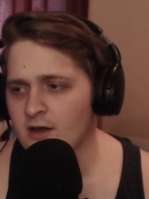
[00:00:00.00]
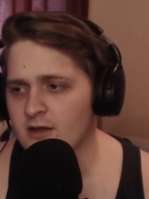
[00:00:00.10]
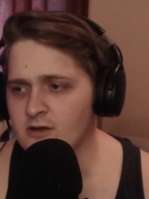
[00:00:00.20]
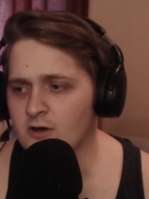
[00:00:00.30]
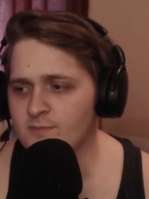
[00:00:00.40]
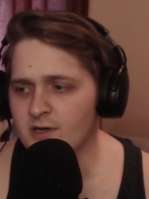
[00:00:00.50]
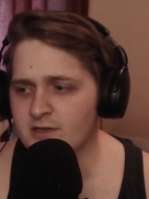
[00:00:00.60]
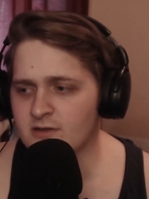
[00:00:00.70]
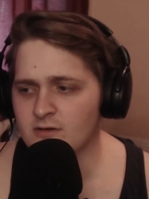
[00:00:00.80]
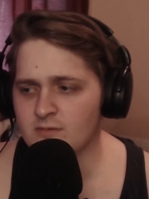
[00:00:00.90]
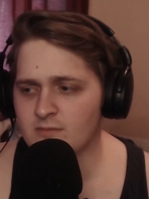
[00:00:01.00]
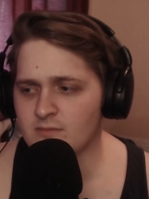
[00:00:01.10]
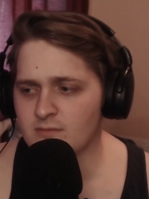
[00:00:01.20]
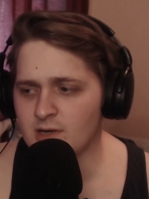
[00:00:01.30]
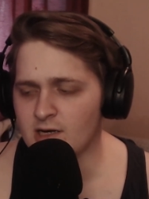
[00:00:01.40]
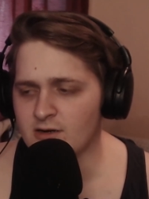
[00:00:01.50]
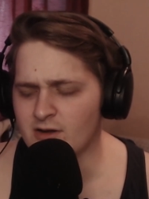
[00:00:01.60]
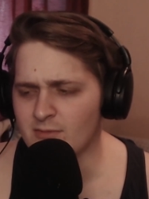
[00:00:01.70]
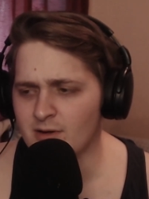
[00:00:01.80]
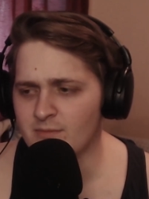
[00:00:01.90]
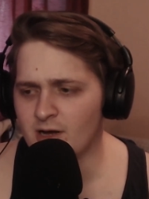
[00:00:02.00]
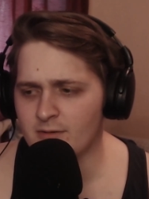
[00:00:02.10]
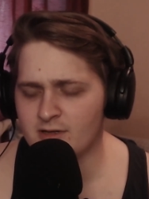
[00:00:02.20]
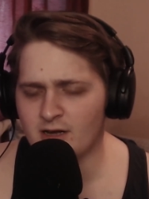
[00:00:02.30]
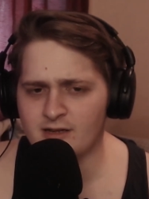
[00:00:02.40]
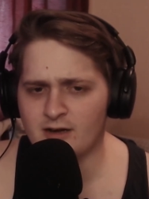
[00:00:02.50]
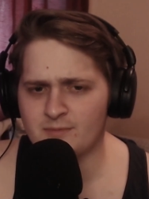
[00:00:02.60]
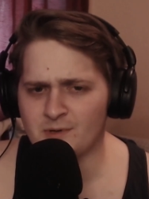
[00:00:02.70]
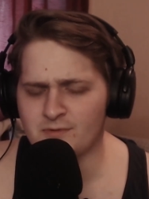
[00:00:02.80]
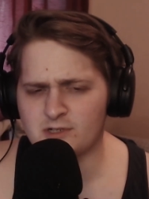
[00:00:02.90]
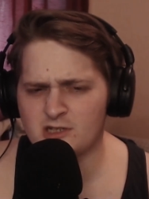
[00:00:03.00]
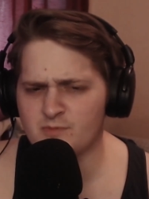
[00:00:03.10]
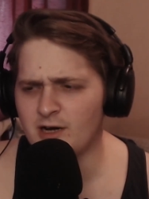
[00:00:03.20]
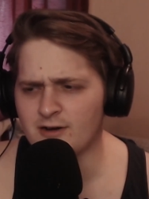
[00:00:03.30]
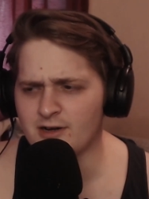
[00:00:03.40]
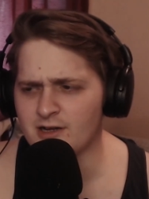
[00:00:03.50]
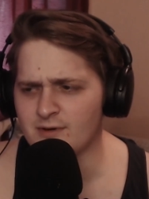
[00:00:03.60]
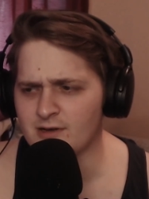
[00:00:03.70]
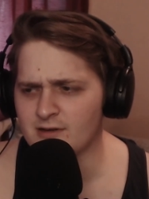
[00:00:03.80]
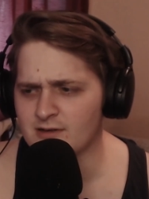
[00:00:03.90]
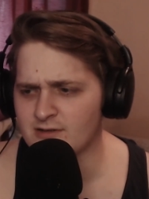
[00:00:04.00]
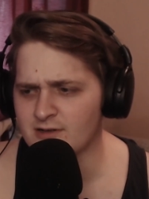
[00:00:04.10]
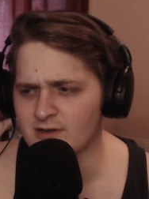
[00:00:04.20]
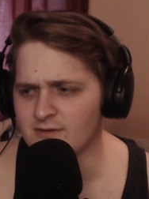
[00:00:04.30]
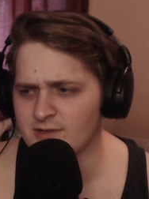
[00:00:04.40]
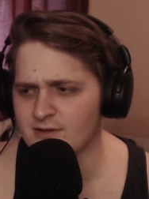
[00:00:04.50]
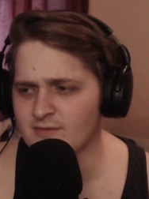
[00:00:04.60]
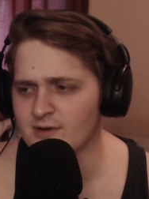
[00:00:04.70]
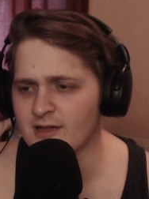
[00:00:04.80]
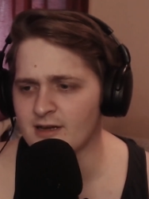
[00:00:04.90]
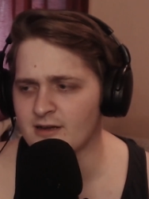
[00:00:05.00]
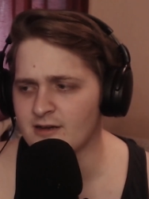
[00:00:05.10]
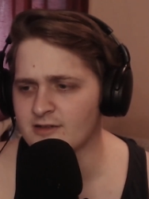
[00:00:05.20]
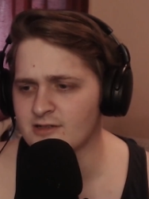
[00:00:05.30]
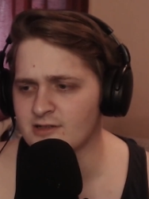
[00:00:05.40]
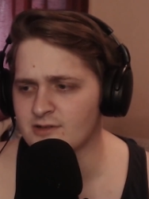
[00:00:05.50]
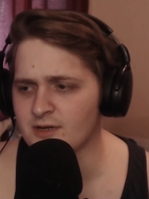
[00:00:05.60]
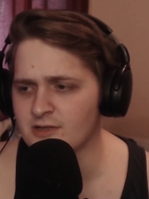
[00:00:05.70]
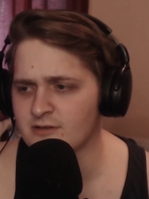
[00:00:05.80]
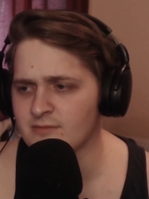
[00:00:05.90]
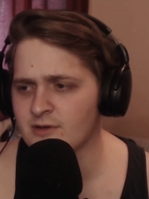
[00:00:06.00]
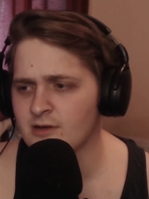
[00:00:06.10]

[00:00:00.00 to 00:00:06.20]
And I hope I can, I don't know, maybe, I doubt I'm going to inspire anyone, because, you know, it's not really that kind of situation.